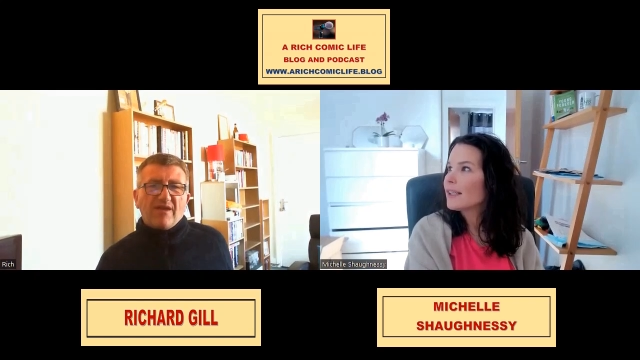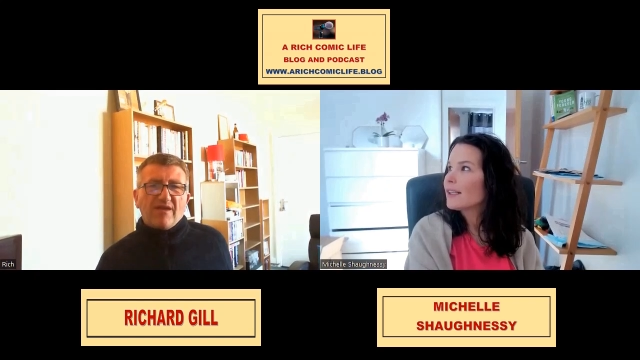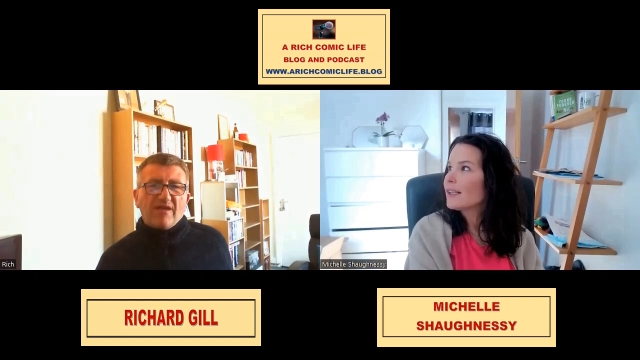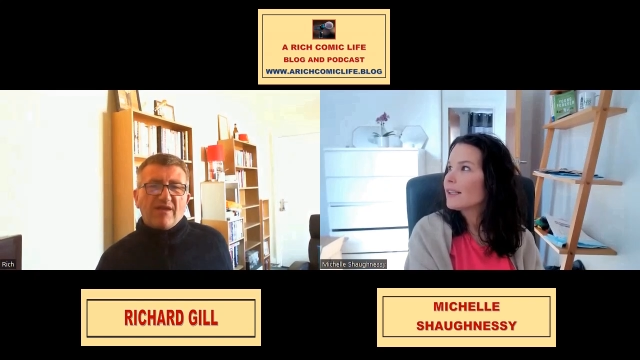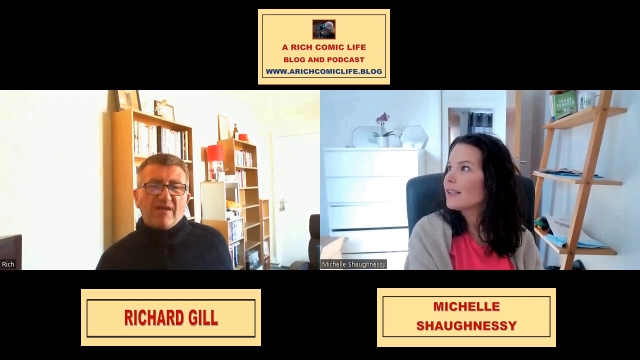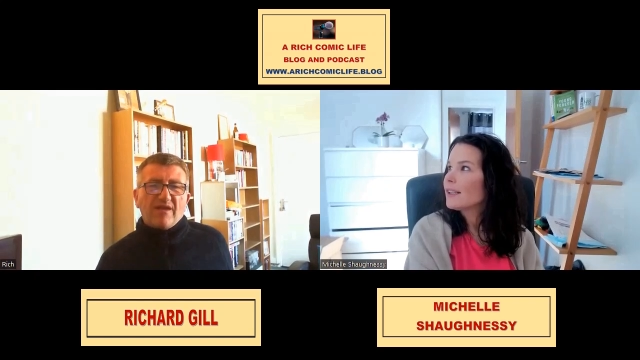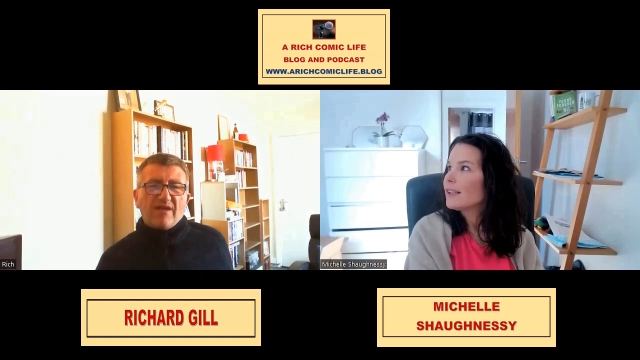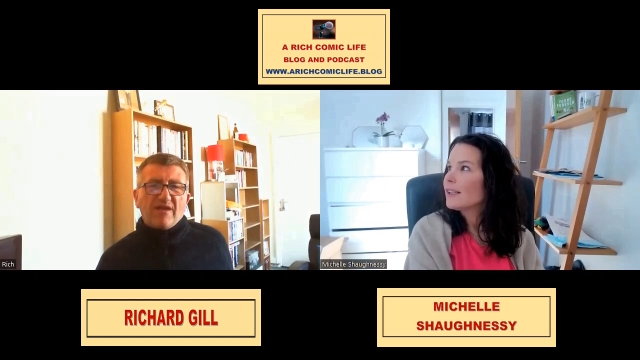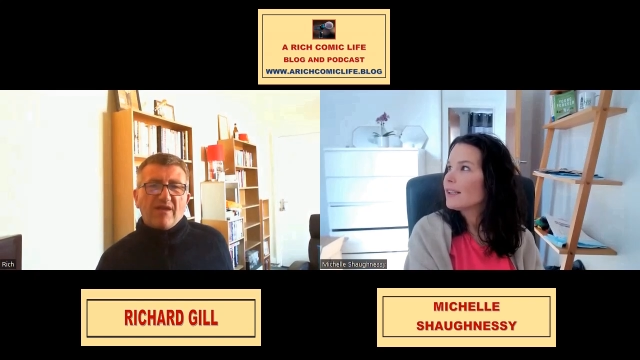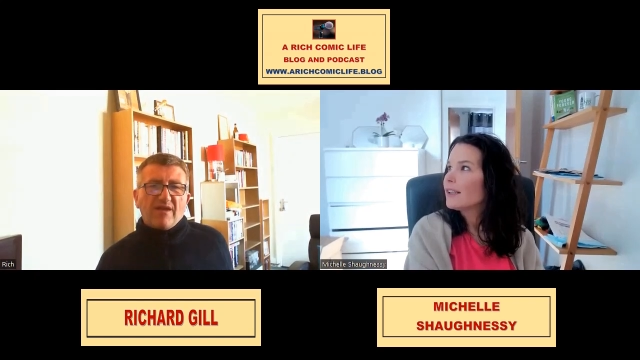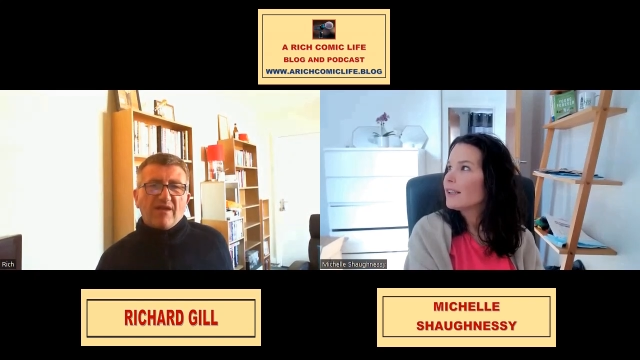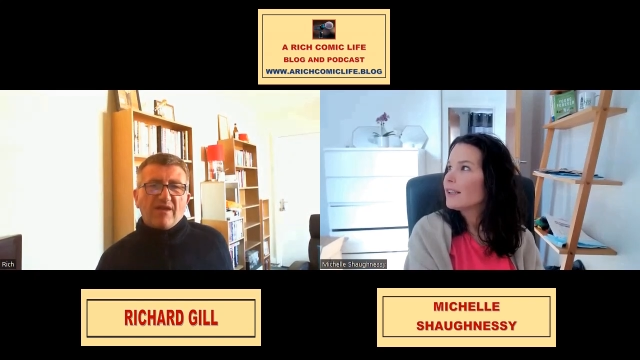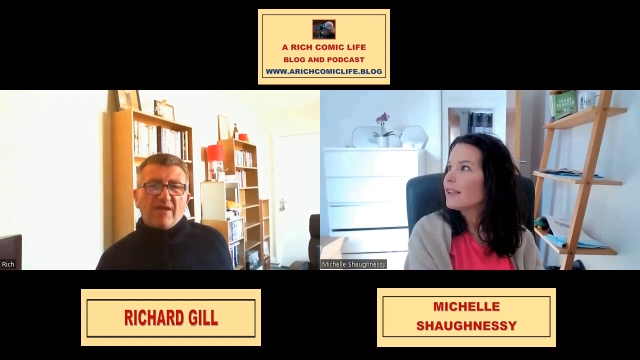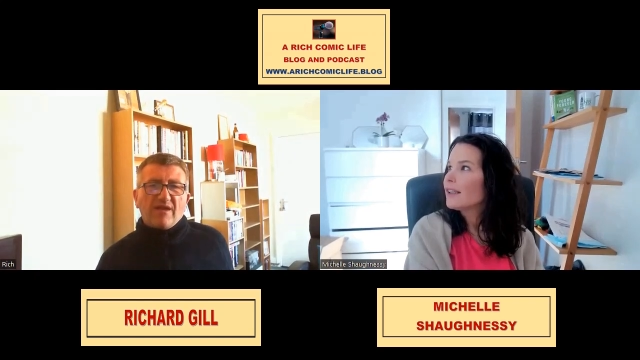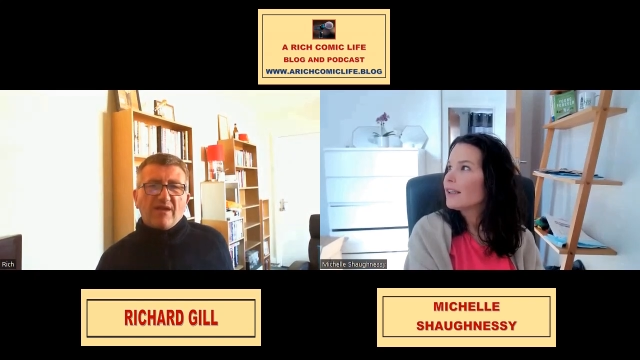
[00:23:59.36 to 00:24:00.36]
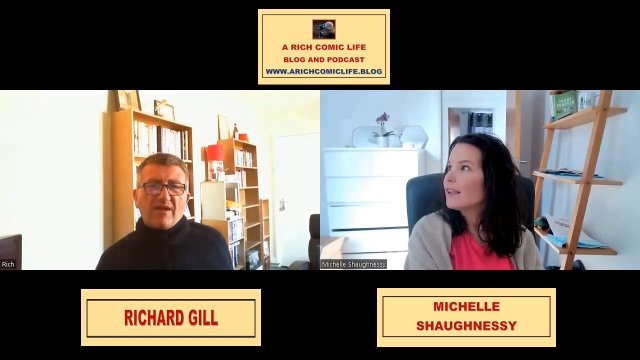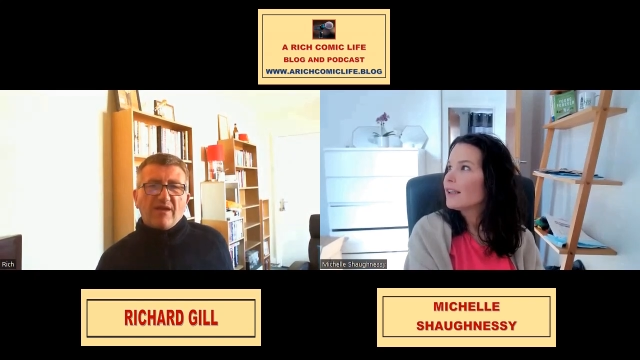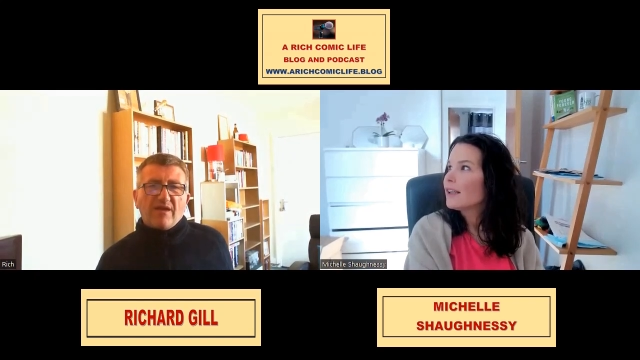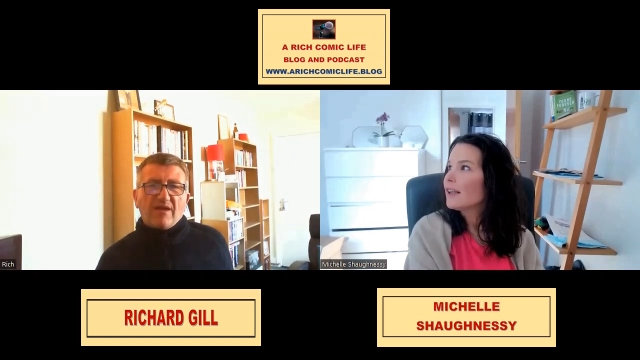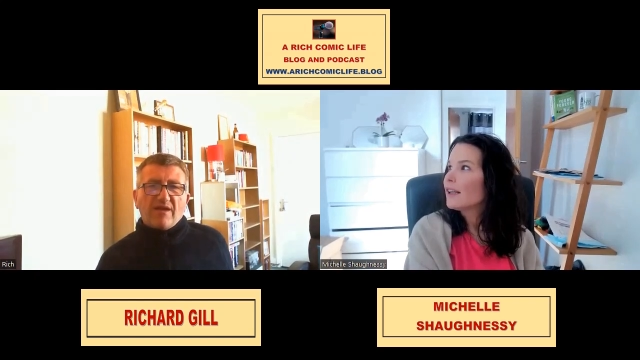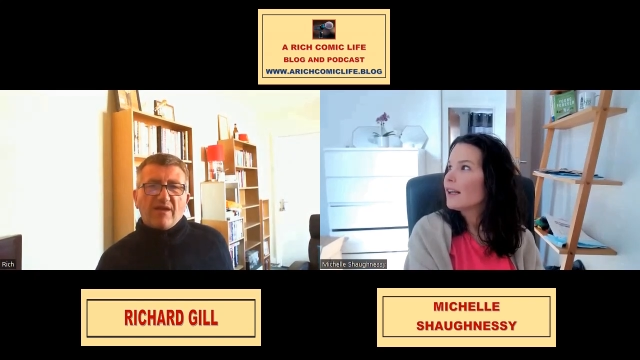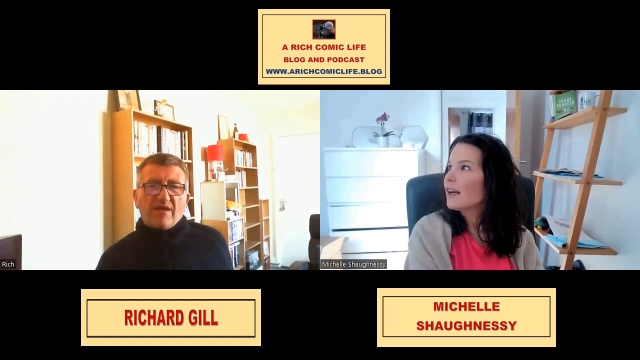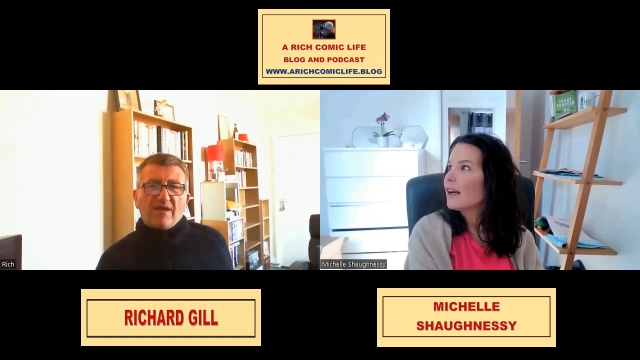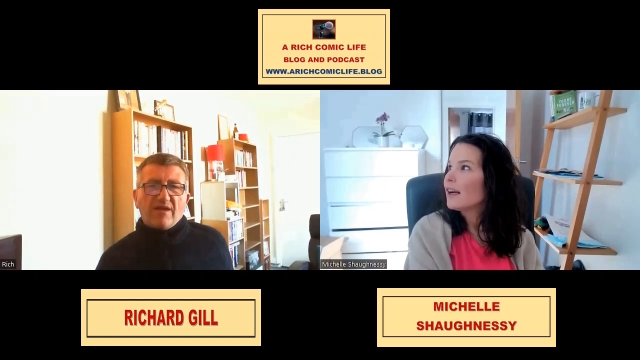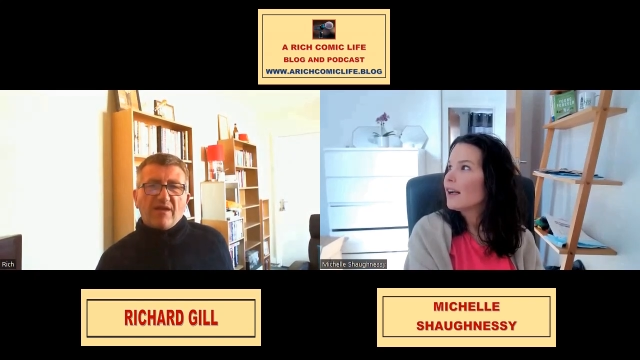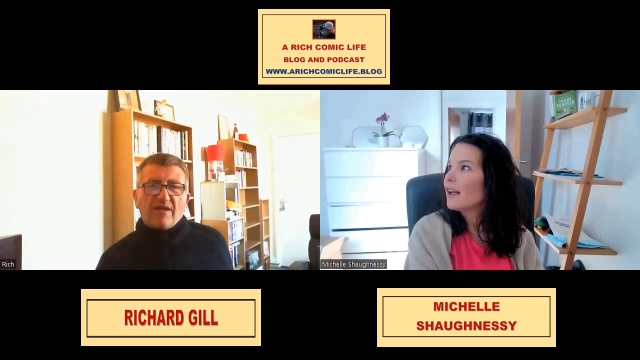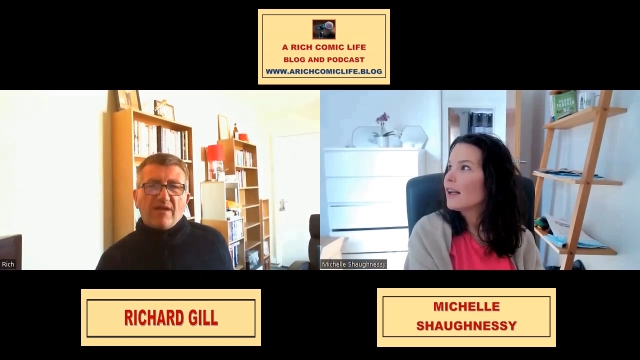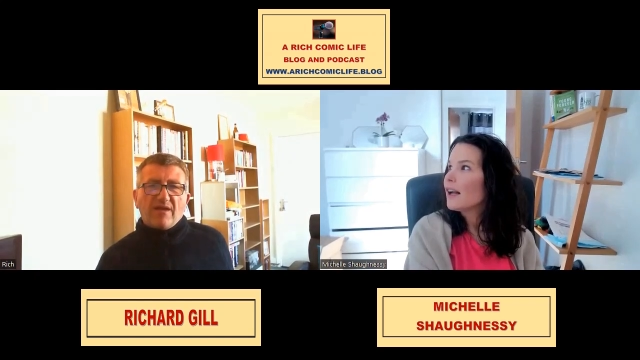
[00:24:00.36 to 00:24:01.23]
(silence)